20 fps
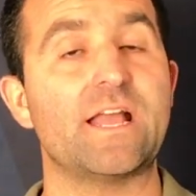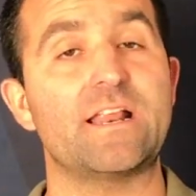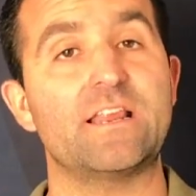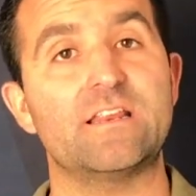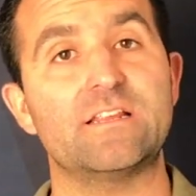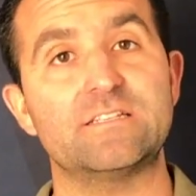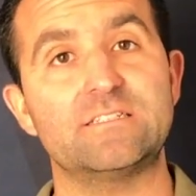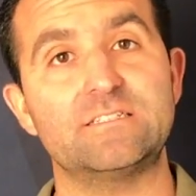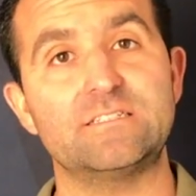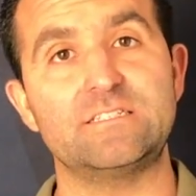and
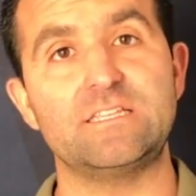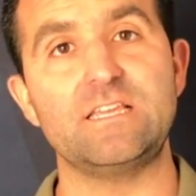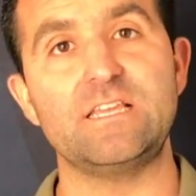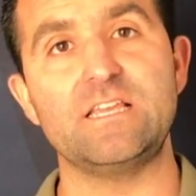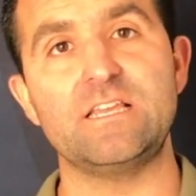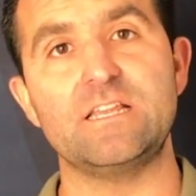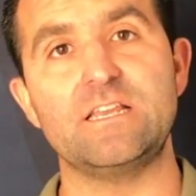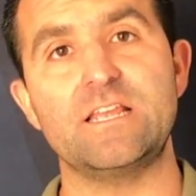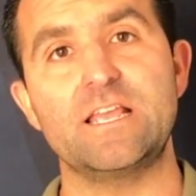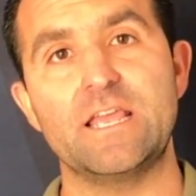it is
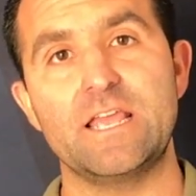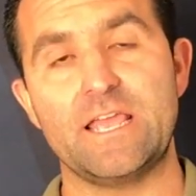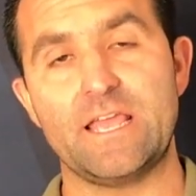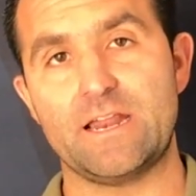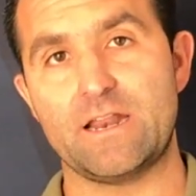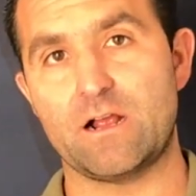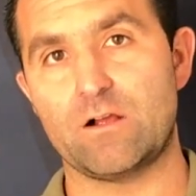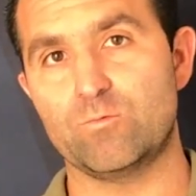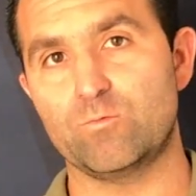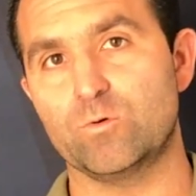seen
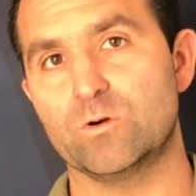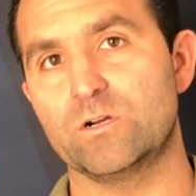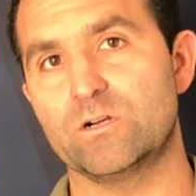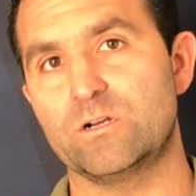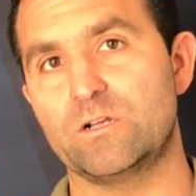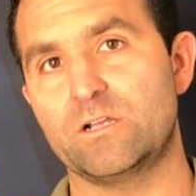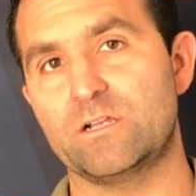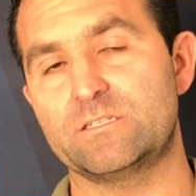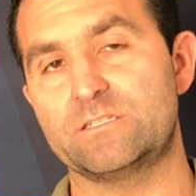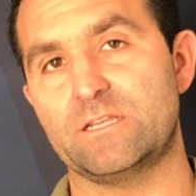in our
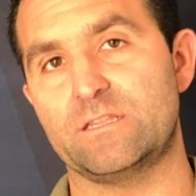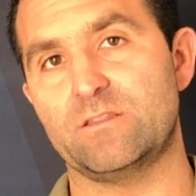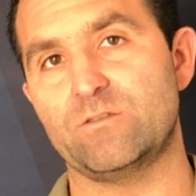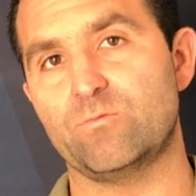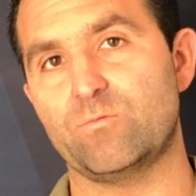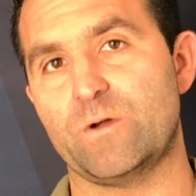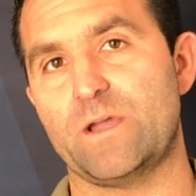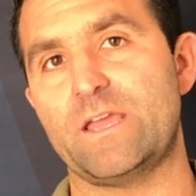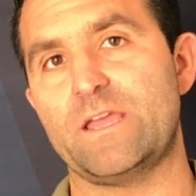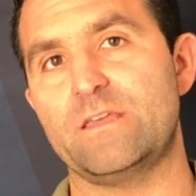words and the
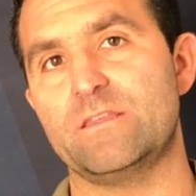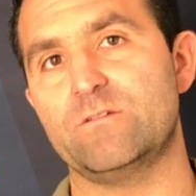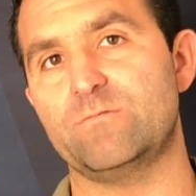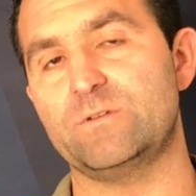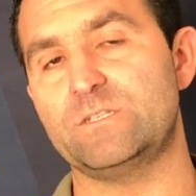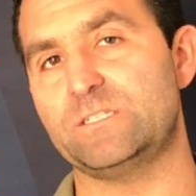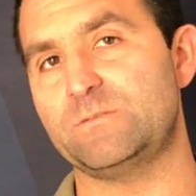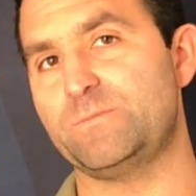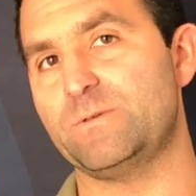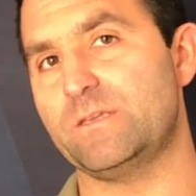way that
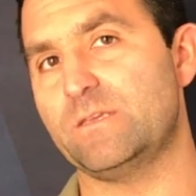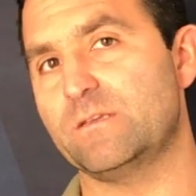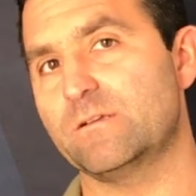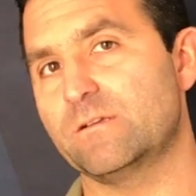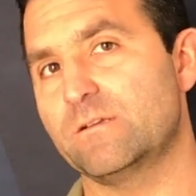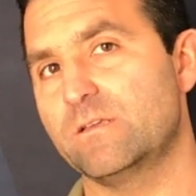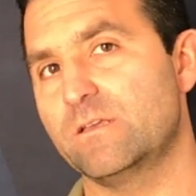we speak.